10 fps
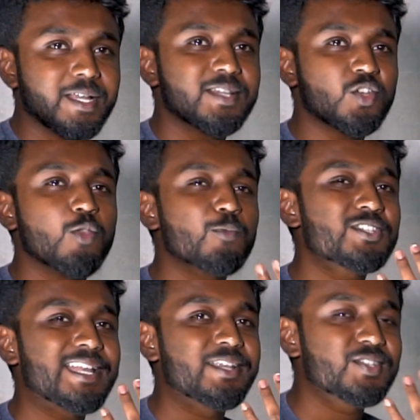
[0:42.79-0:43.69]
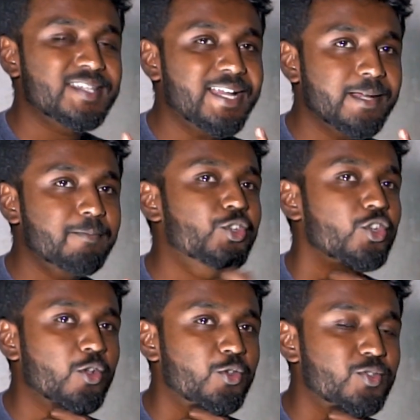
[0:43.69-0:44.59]
It's almost like you're saying it, but
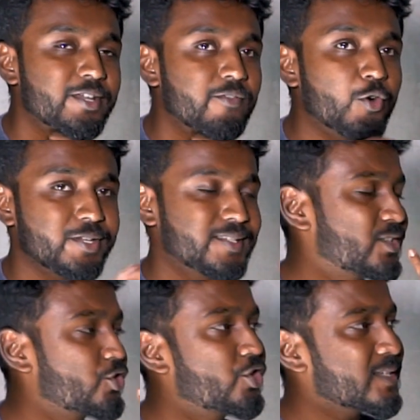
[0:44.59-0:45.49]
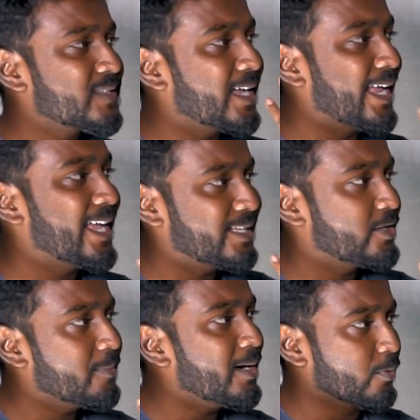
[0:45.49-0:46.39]
you're not using your voice. It's just the air
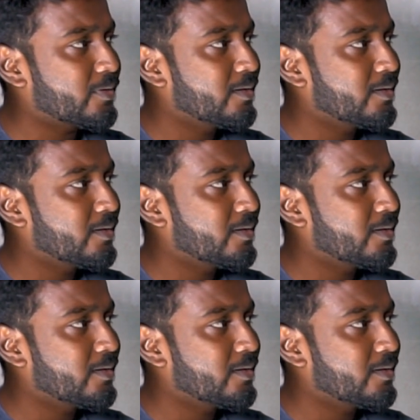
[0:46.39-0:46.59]
in your mouth.